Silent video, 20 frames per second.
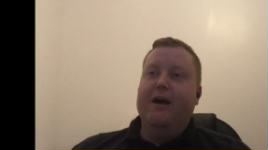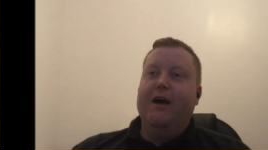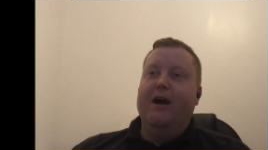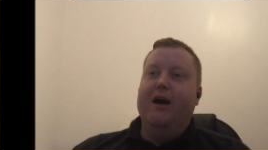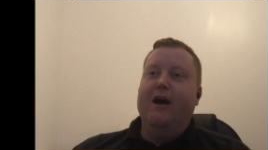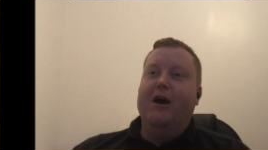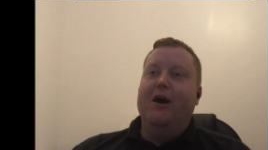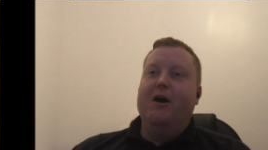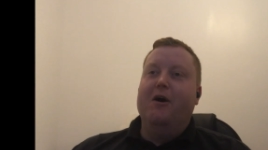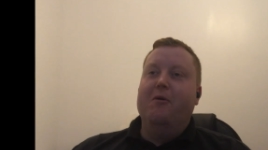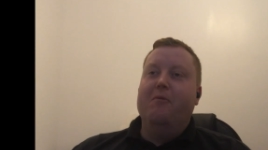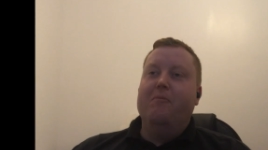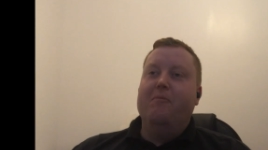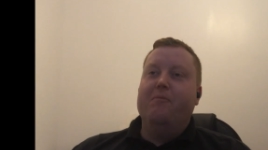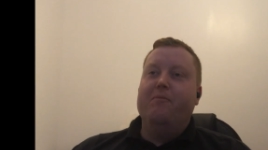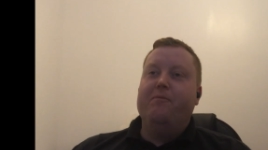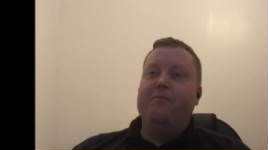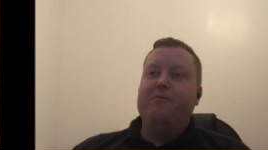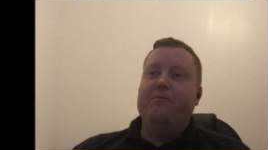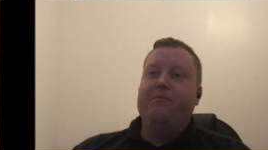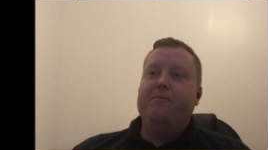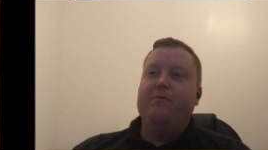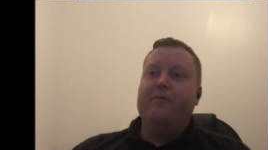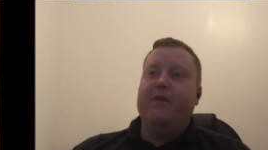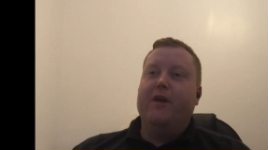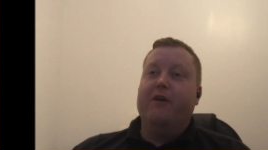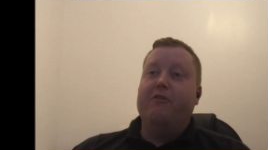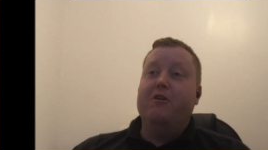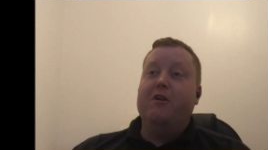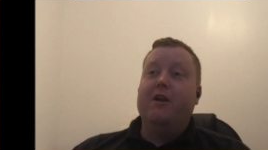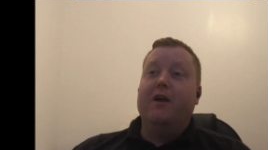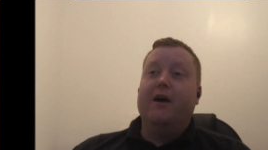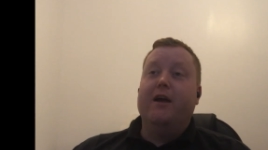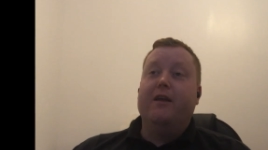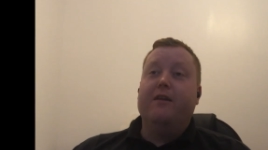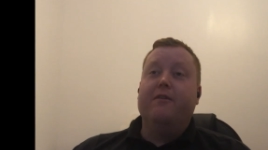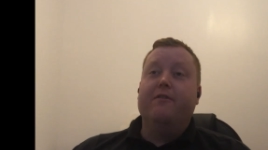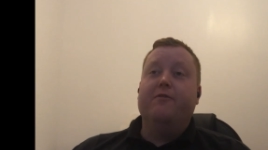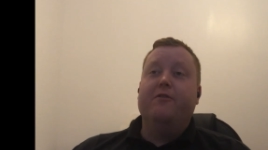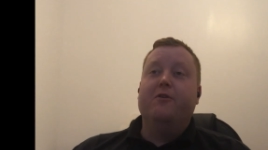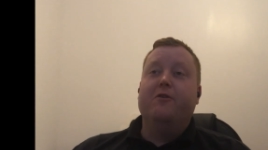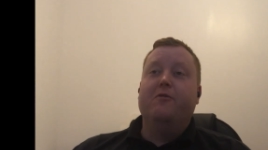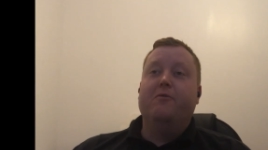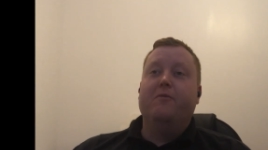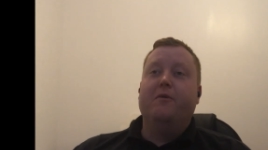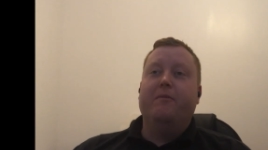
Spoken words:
Um, I really like the film.